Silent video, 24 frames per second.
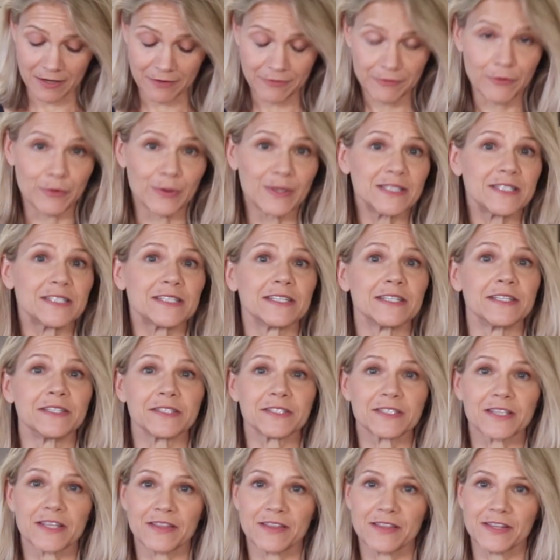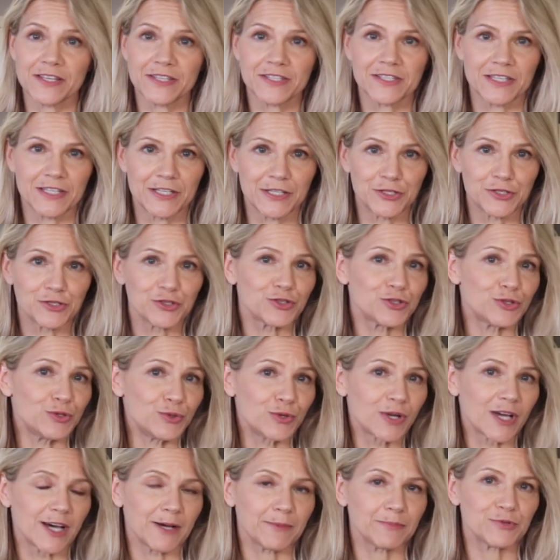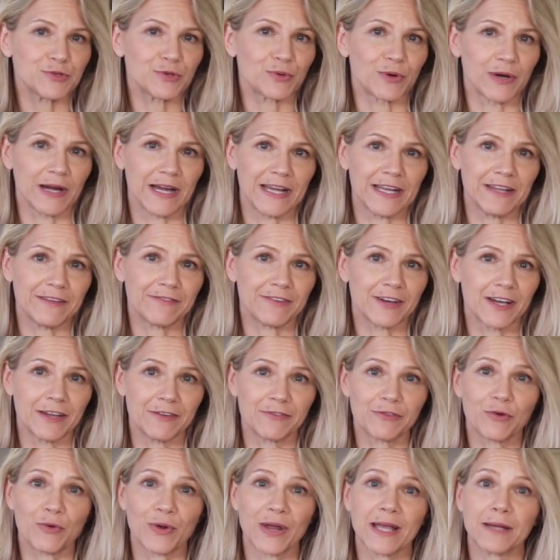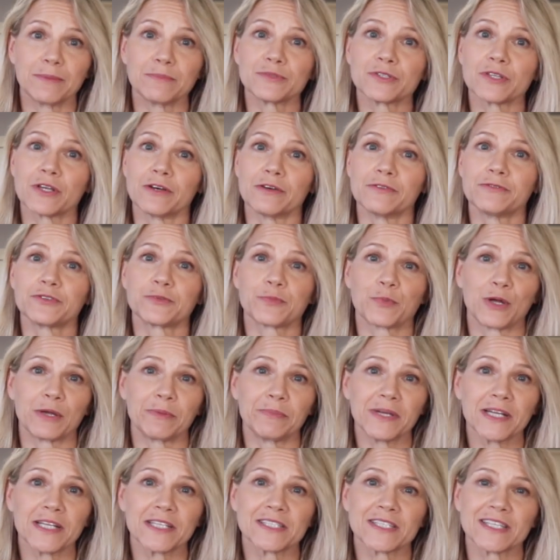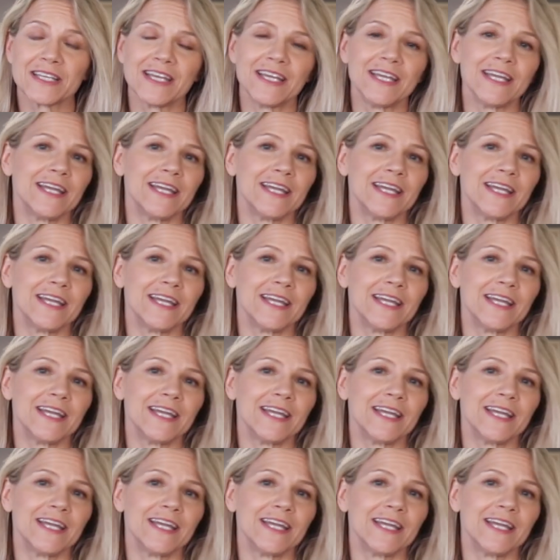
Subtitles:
For instance, this is 2 cups or 85 grams of spring mix.